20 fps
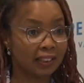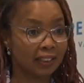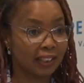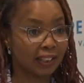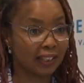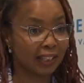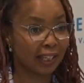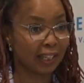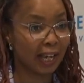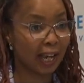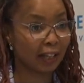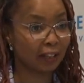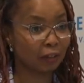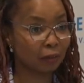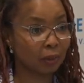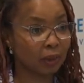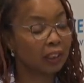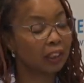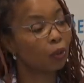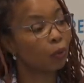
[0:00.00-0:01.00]
in the
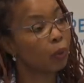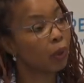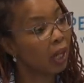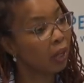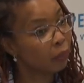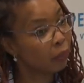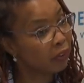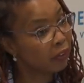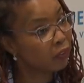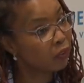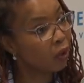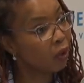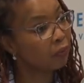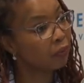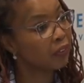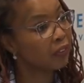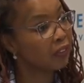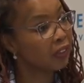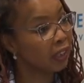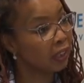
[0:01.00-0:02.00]
academy, that we are
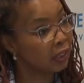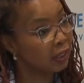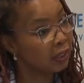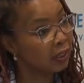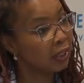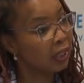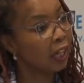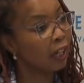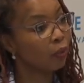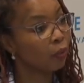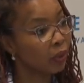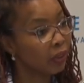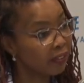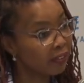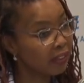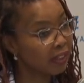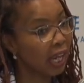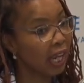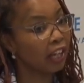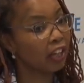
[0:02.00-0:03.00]
resurfacing and
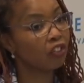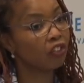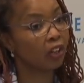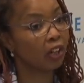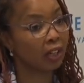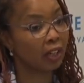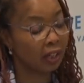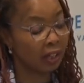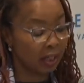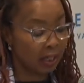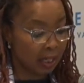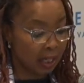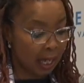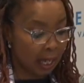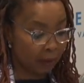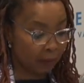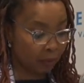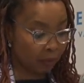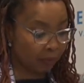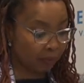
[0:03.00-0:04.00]
restaging
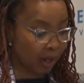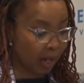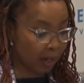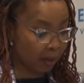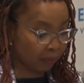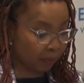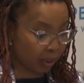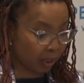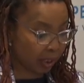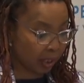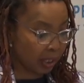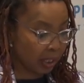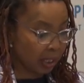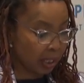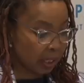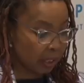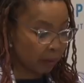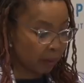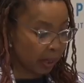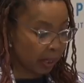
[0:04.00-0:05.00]
and reviving
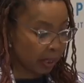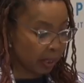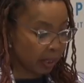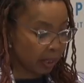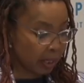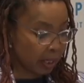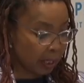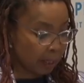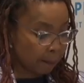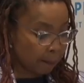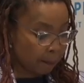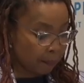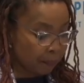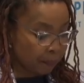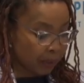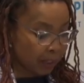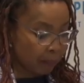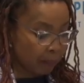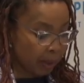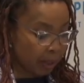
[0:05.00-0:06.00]
in many
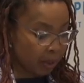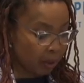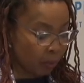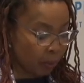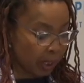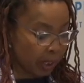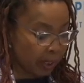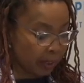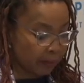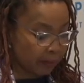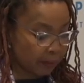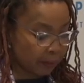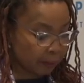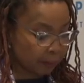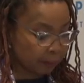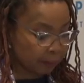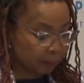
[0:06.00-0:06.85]
ways.